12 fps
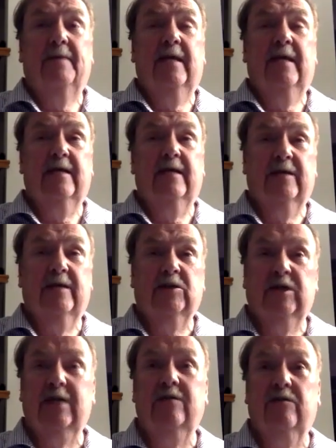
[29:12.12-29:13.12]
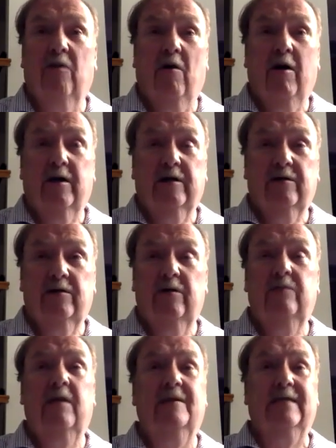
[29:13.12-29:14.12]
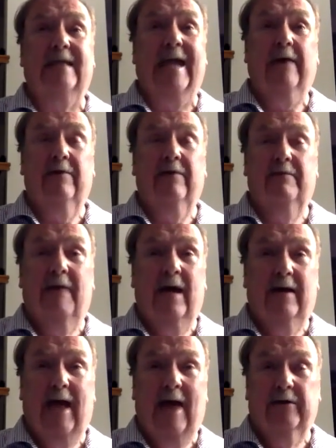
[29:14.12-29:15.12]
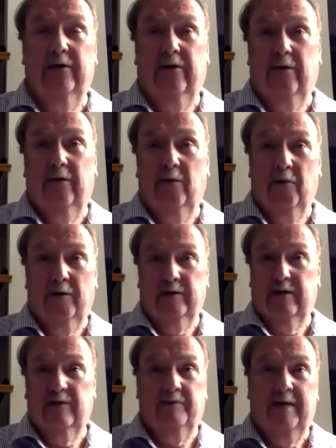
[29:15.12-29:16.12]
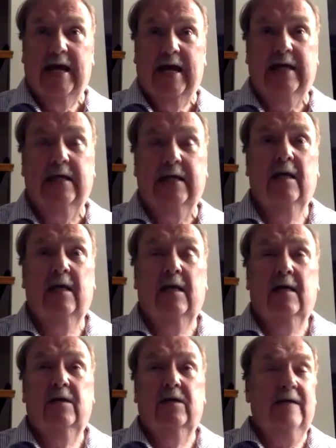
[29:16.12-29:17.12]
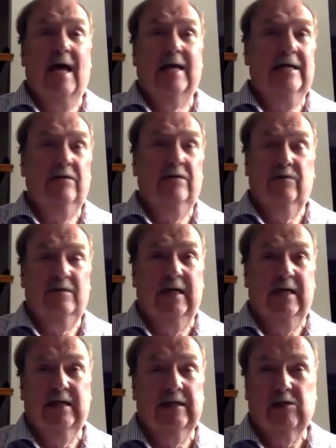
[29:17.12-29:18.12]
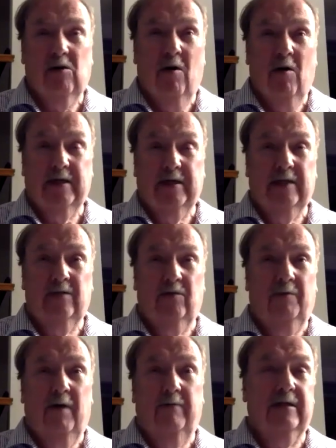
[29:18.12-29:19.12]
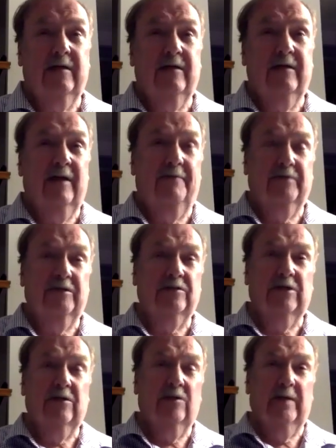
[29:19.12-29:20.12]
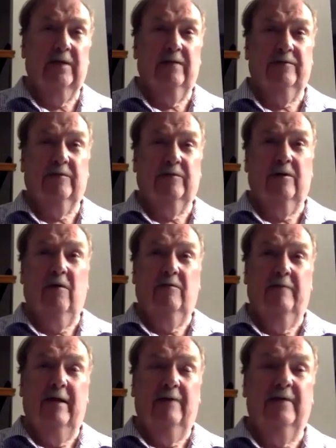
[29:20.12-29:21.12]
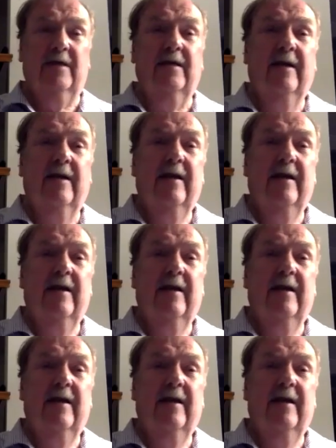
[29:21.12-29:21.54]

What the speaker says: is that she's an artist who doesn't care about having her work displayed. She's not interested in an audience for public consumption. She's doing this for her own benefit.